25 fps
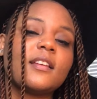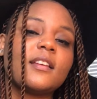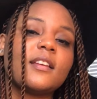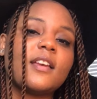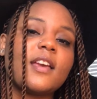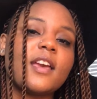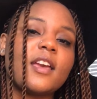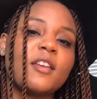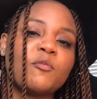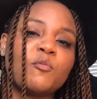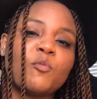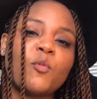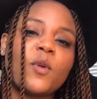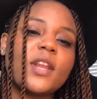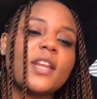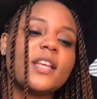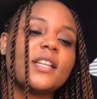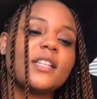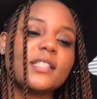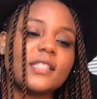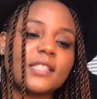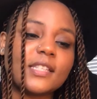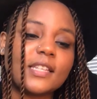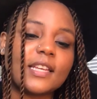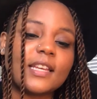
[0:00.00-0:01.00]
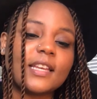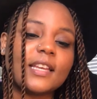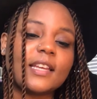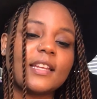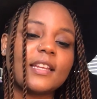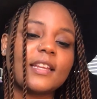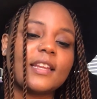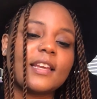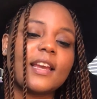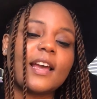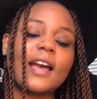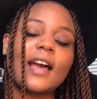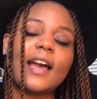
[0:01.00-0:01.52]
And when it
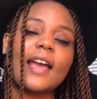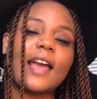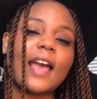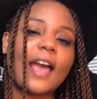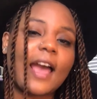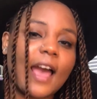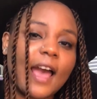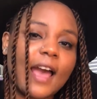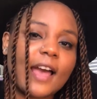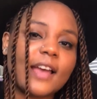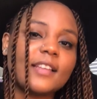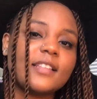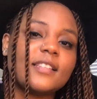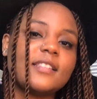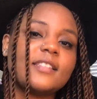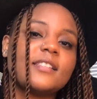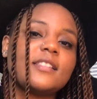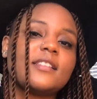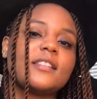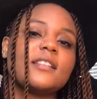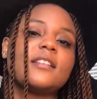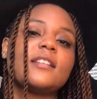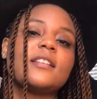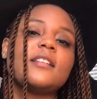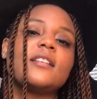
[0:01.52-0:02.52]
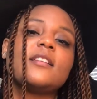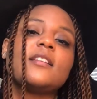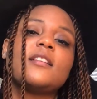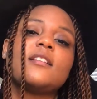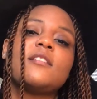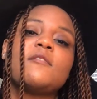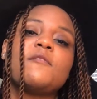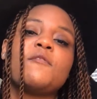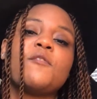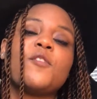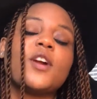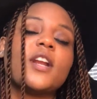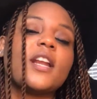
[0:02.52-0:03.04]
did, I asked
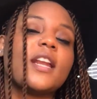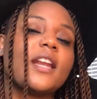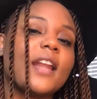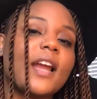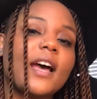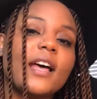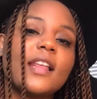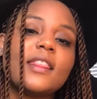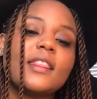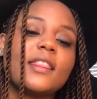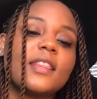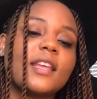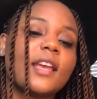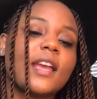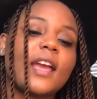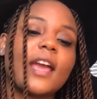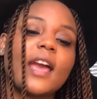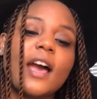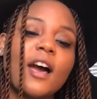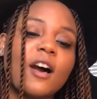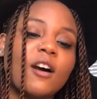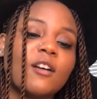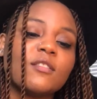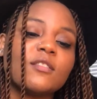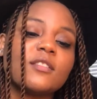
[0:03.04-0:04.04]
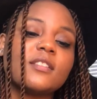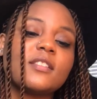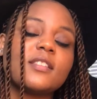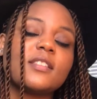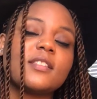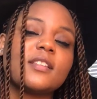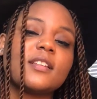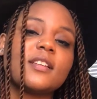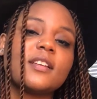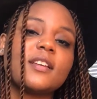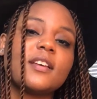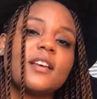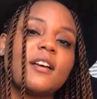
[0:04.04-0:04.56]
for nothing else
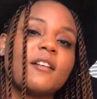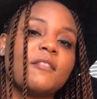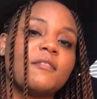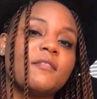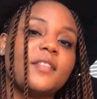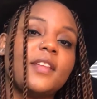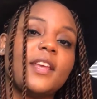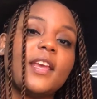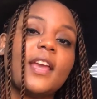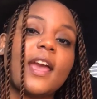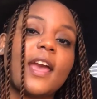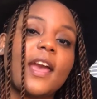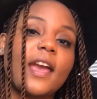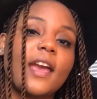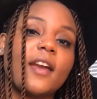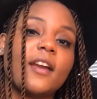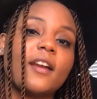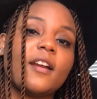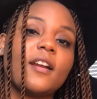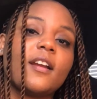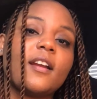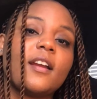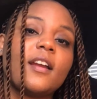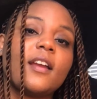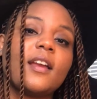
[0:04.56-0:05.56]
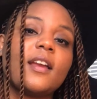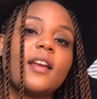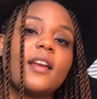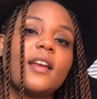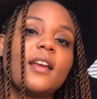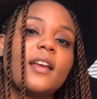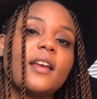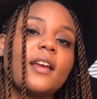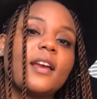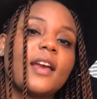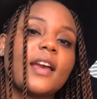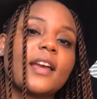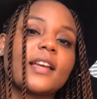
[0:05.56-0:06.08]
of the air
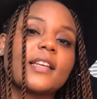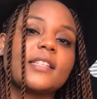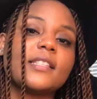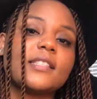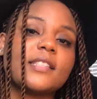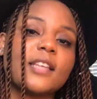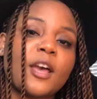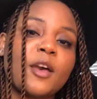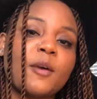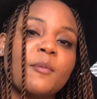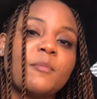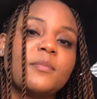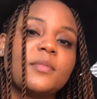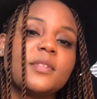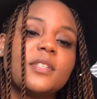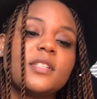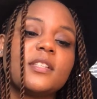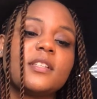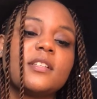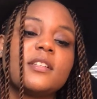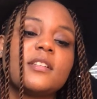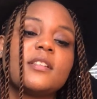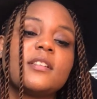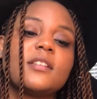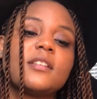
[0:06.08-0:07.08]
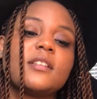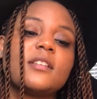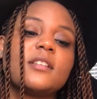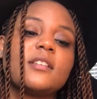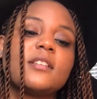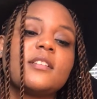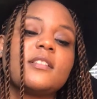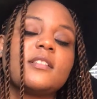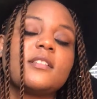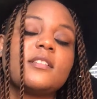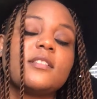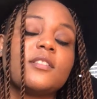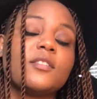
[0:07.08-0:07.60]
except
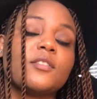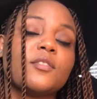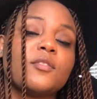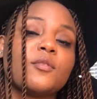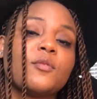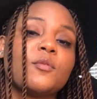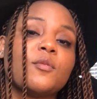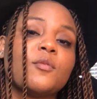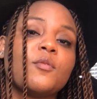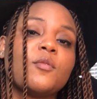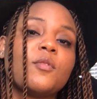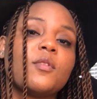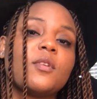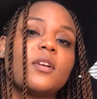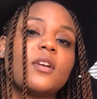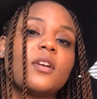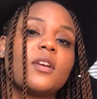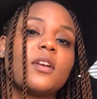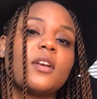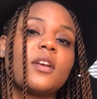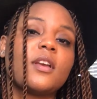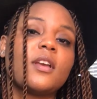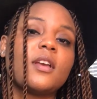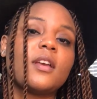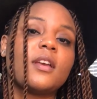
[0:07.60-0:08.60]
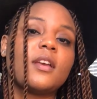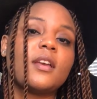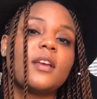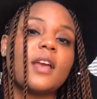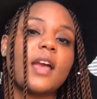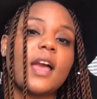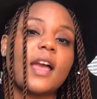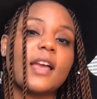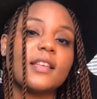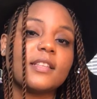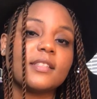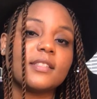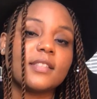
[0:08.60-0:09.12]
to,
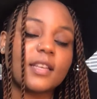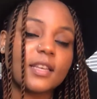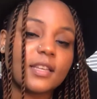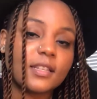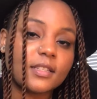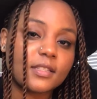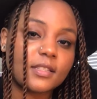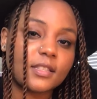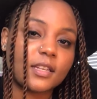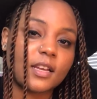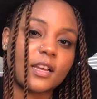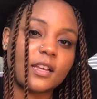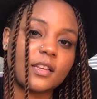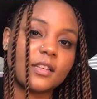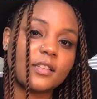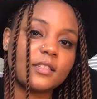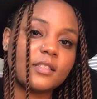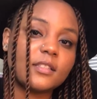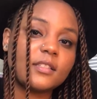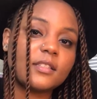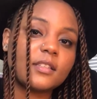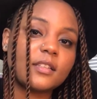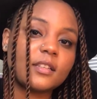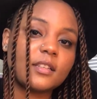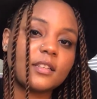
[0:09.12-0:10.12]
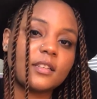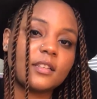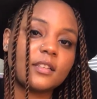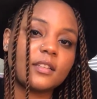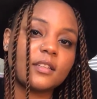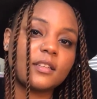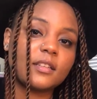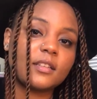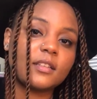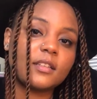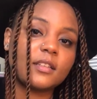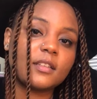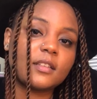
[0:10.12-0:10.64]
as it does,
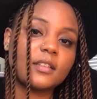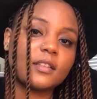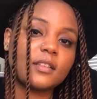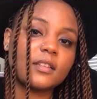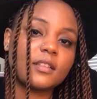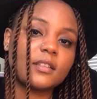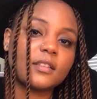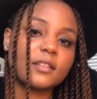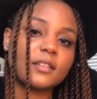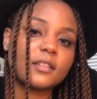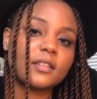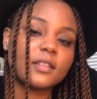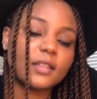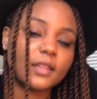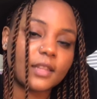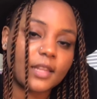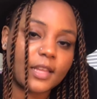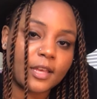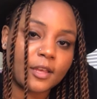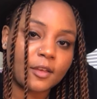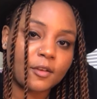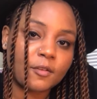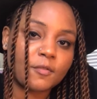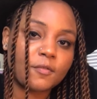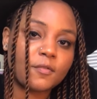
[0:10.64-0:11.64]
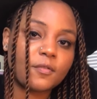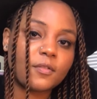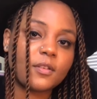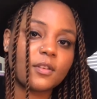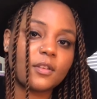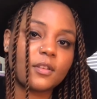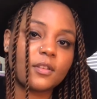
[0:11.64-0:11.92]
live.